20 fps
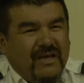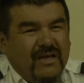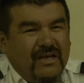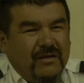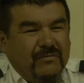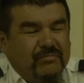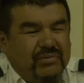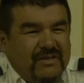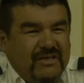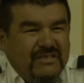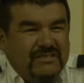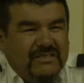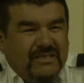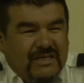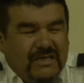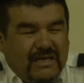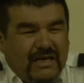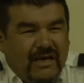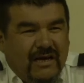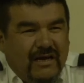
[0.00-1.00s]
in
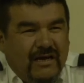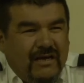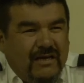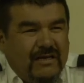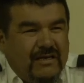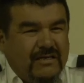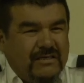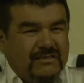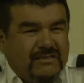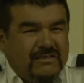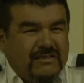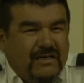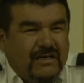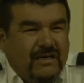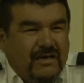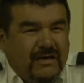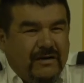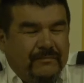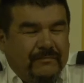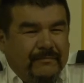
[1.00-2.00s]
policing, yeah, it's
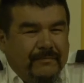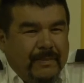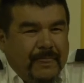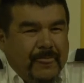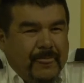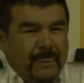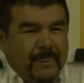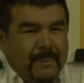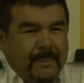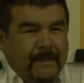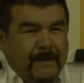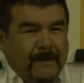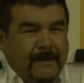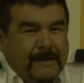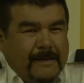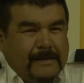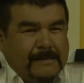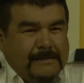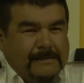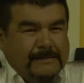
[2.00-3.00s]
uh,
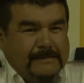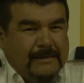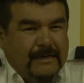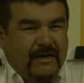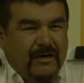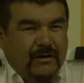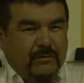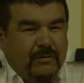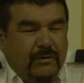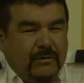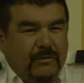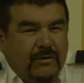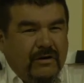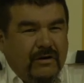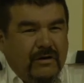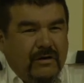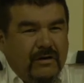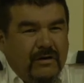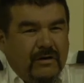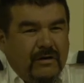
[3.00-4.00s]

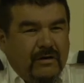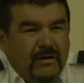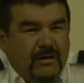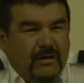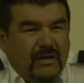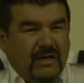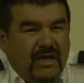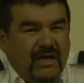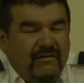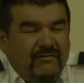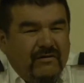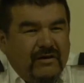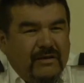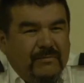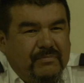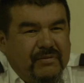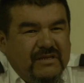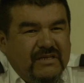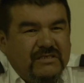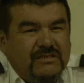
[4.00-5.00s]
we're every
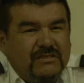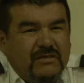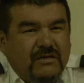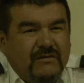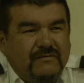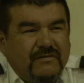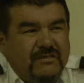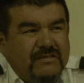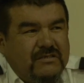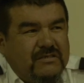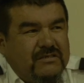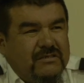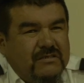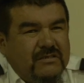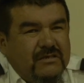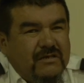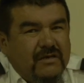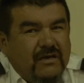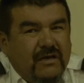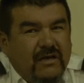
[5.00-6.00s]
police service
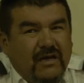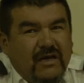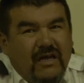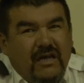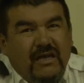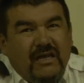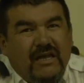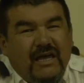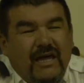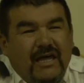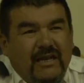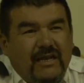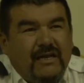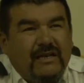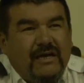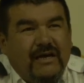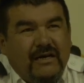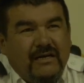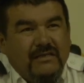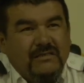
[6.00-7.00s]
in
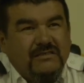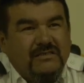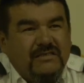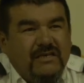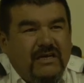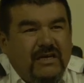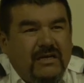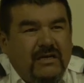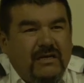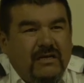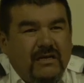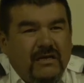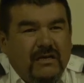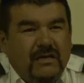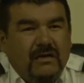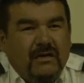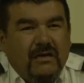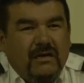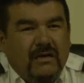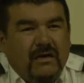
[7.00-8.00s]
Canada, I'll say,
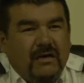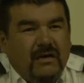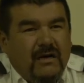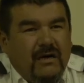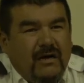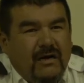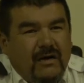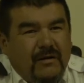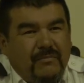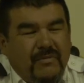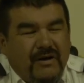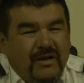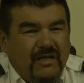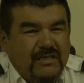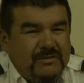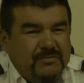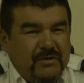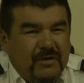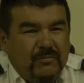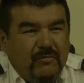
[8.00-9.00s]
uh, but
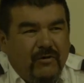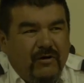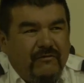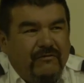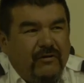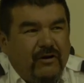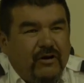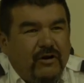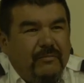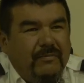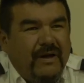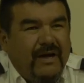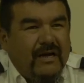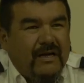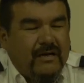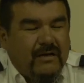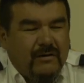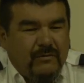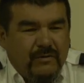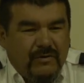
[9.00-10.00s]
I'll speak more for
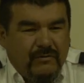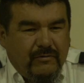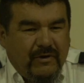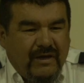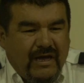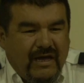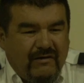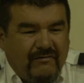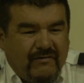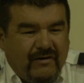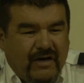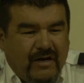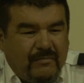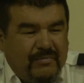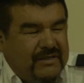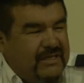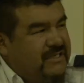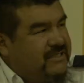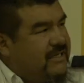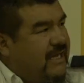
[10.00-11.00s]
Quebec. We, we have a,
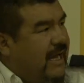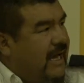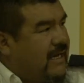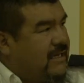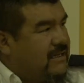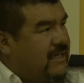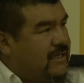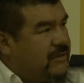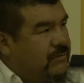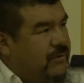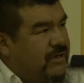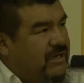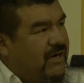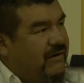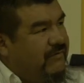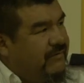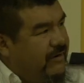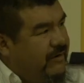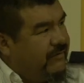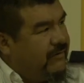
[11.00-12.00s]
police act that we're
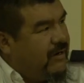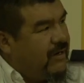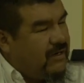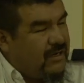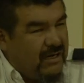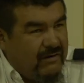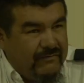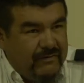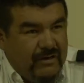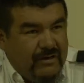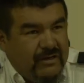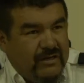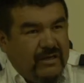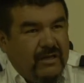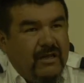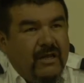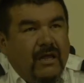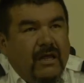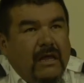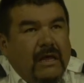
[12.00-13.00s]
govern,
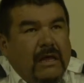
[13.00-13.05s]
governed.